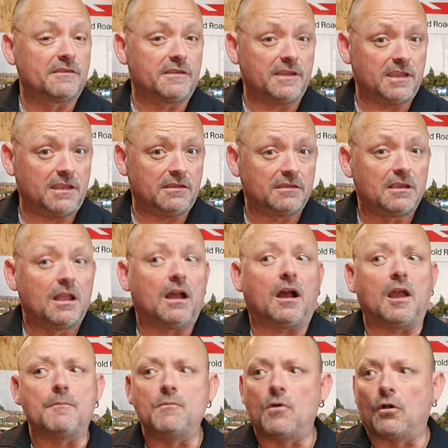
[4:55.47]
the...
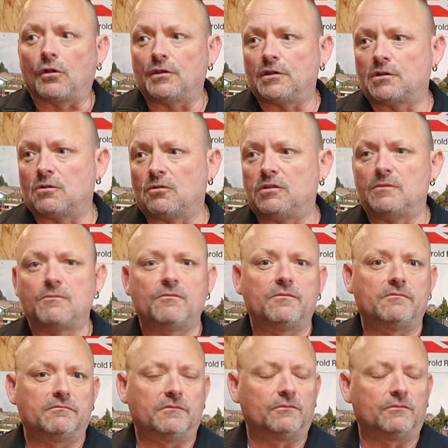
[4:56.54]
I'm not going to call them...